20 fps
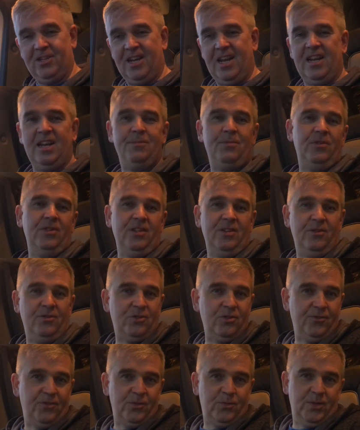and anybody who
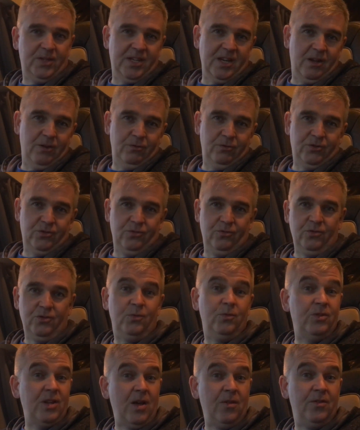suffers with cold sores
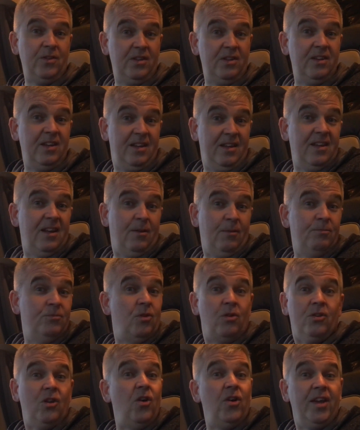will know that, you know, I'm
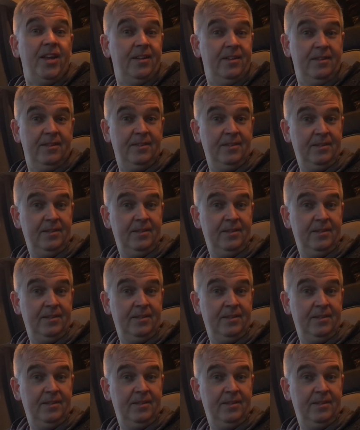not lying.